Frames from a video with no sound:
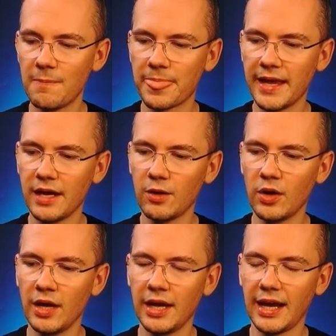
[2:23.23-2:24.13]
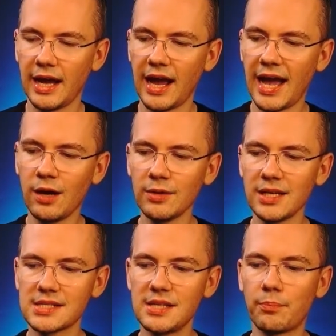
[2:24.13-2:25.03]
Now, how
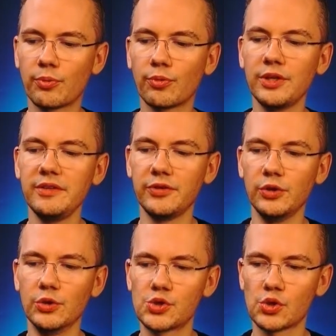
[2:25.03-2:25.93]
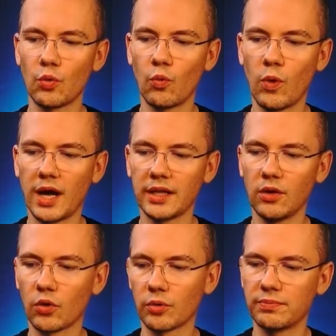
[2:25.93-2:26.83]
does the previous one,
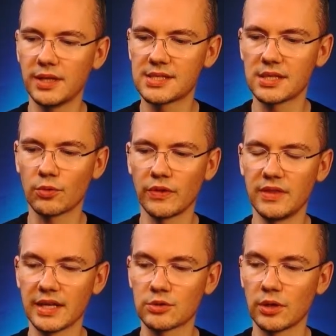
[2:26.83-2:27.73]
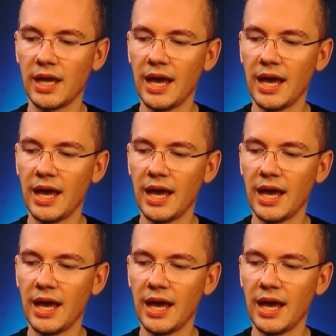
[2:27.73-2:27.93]
or let's start with the next one,